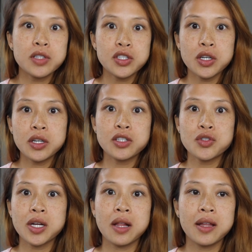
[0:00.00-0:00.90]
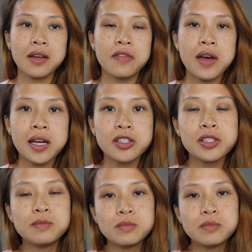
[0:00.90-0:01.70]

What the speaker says: such a good trickling effect